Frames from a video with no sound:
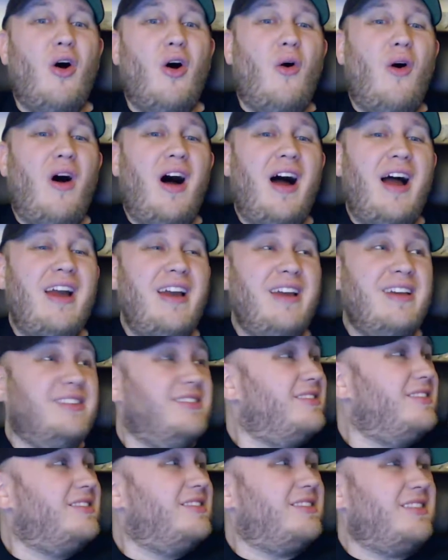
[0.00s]
Why
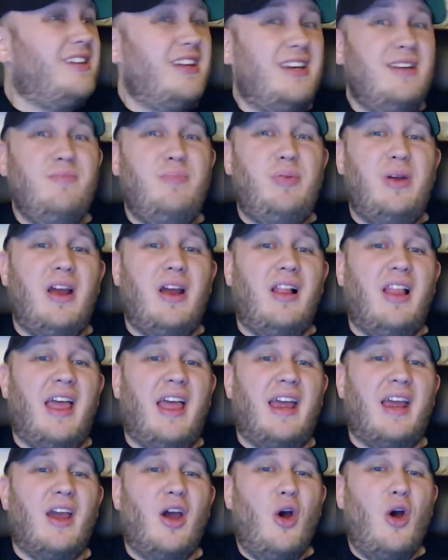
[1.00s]
is the skin
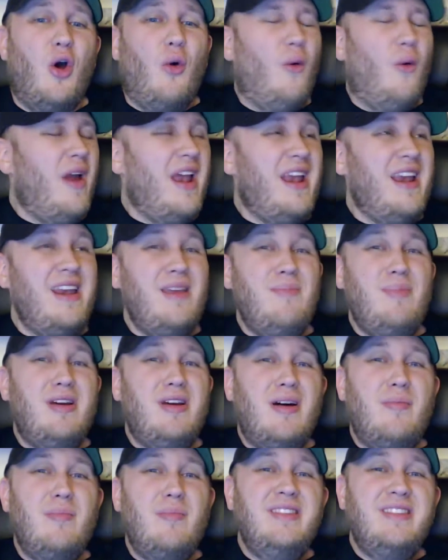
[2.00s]
peeling? Why did he
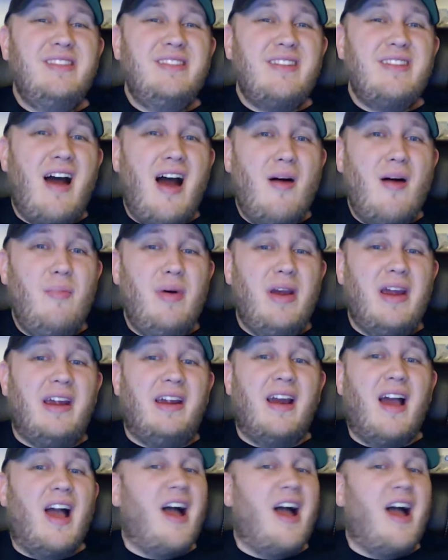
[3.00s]
become a zombie?